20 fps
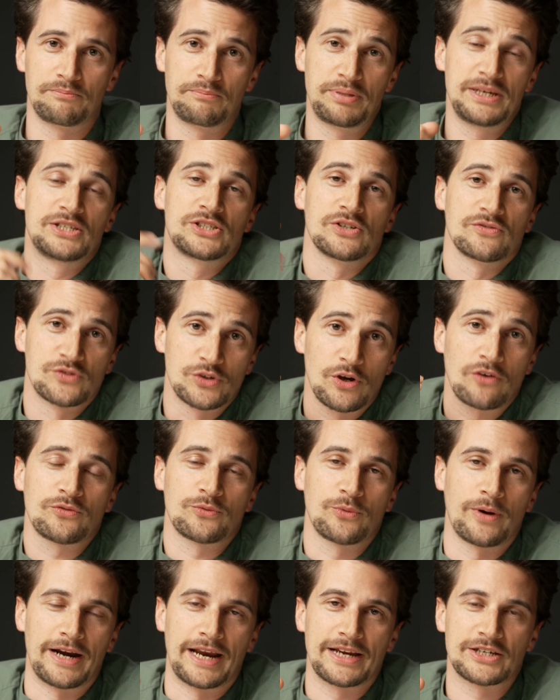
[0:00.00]
piece of
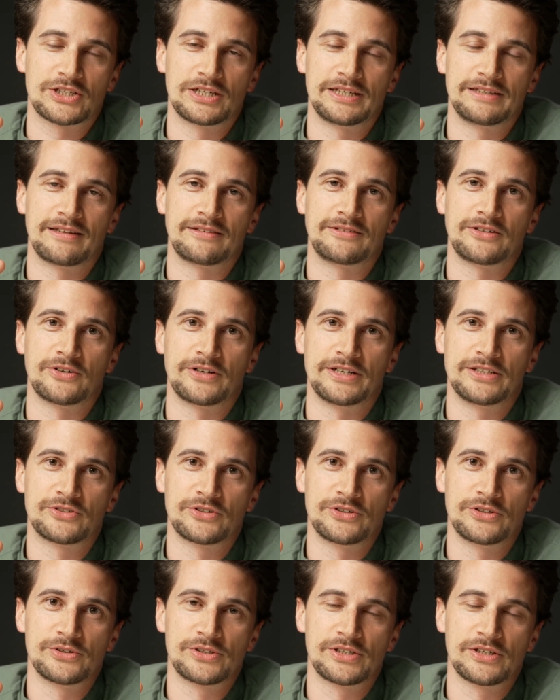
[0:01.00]
software actually that you're
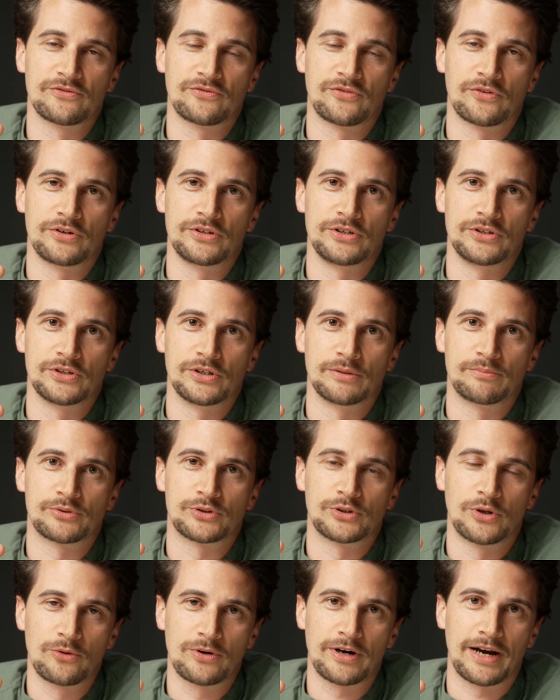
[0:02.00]
introducing for your
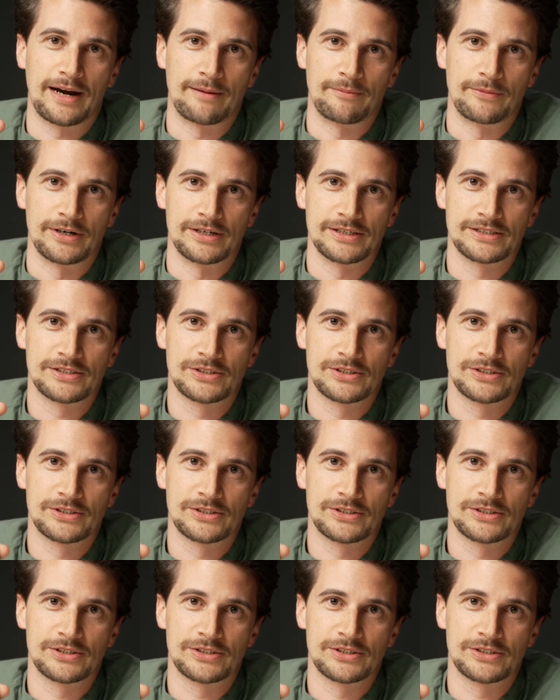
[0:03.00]
pro camera.